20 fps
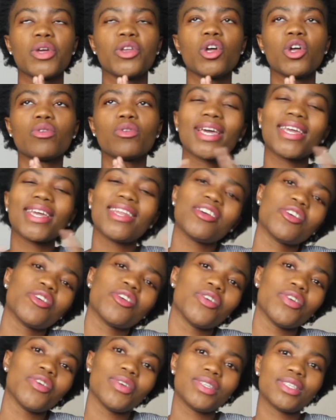you know getting
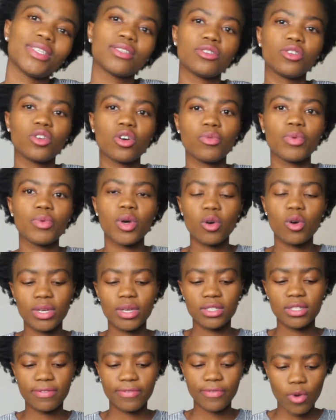hurt you know we
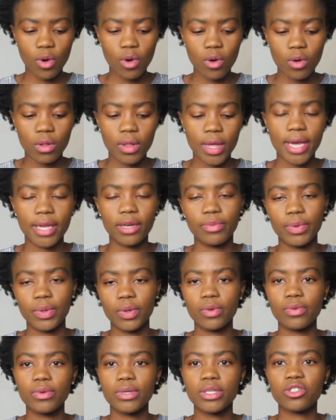always fall and we
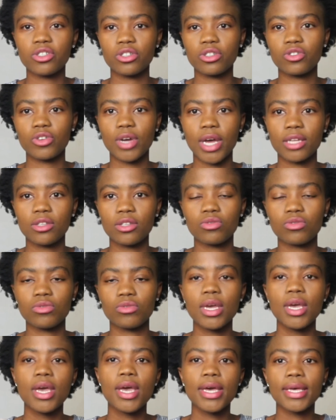always just try
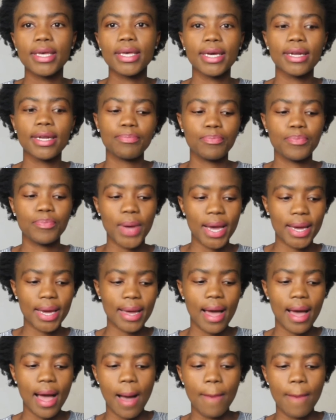to get
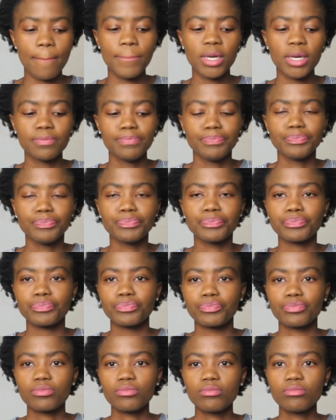back up
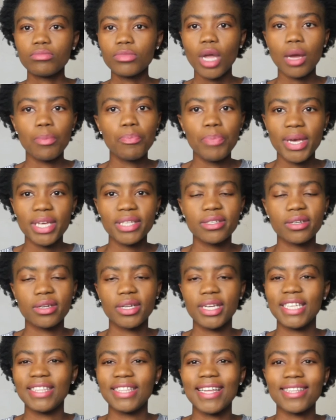
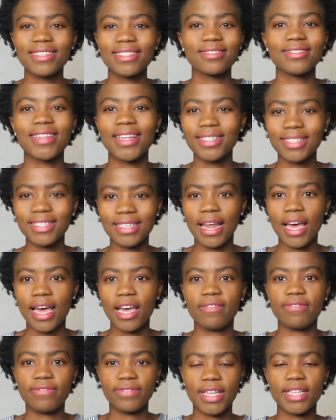basically that's that's
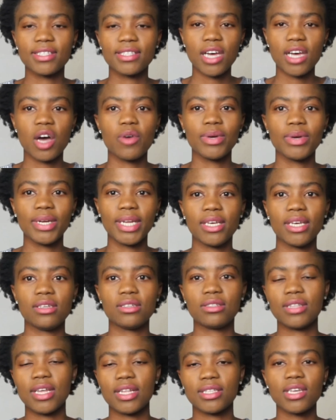life that's how it
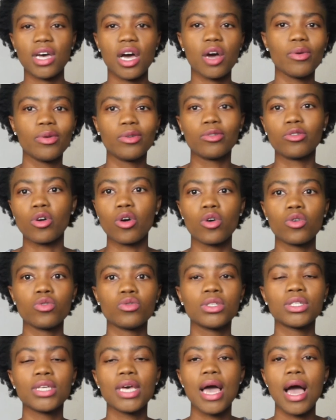is that's how it
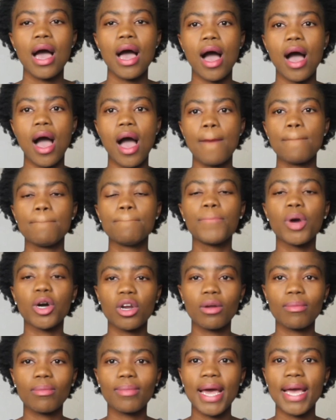goes um,
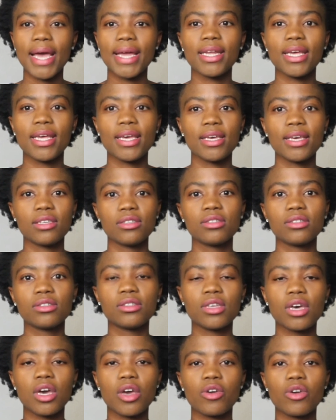bottom line
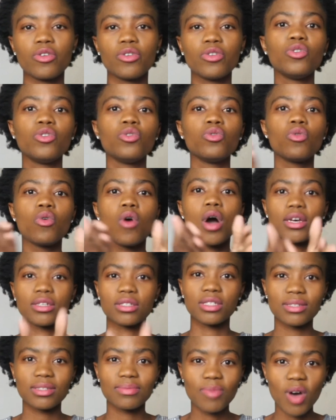is you are
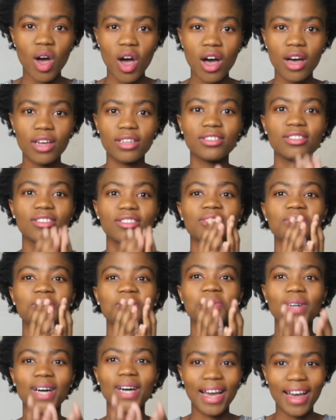smart
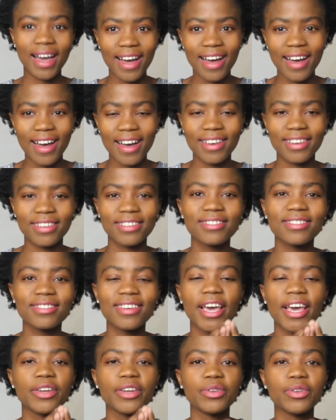you are kind
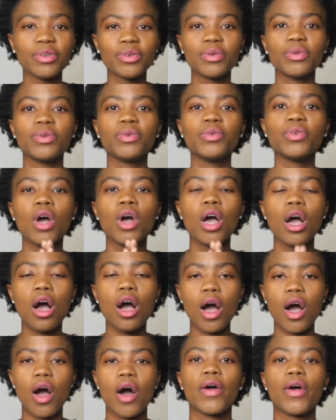and you
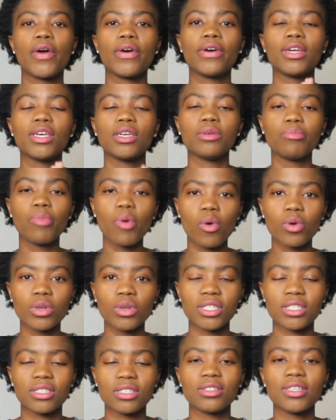are
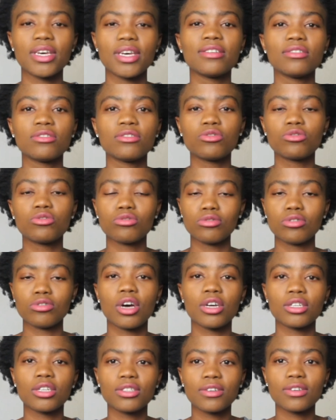important and do
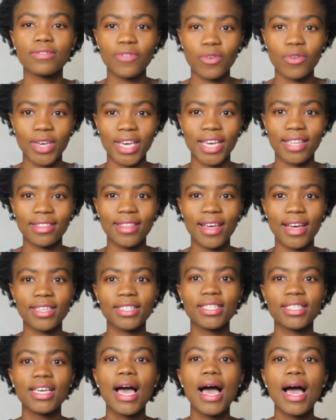not forget
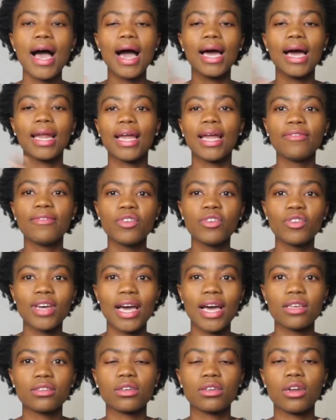that i love you
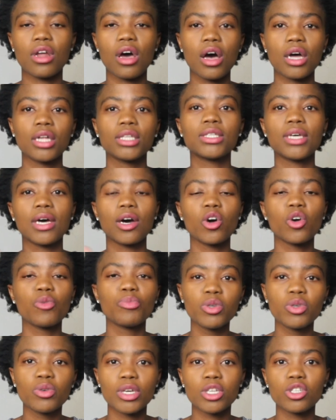guys a lot i
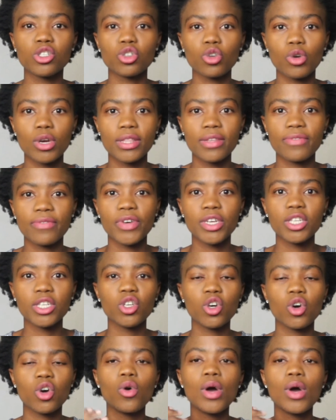hope you enjoyed the
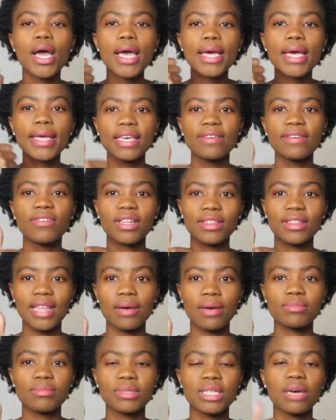video give it a
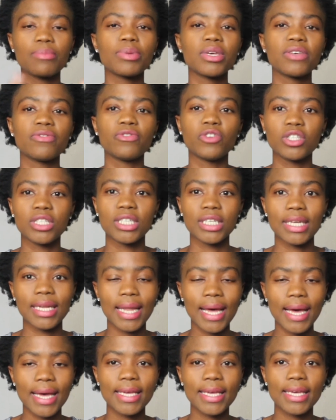thumbs up if you did
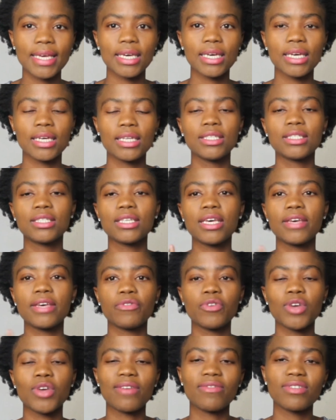like it
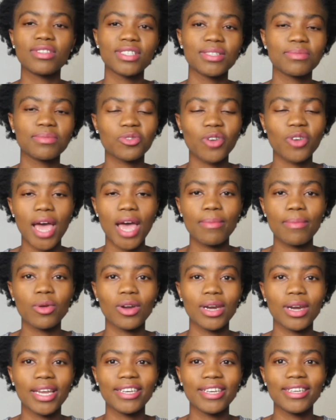if you haven't subscribed
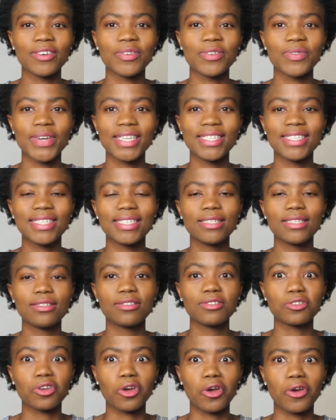already
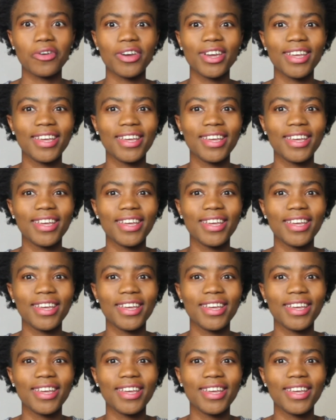sorry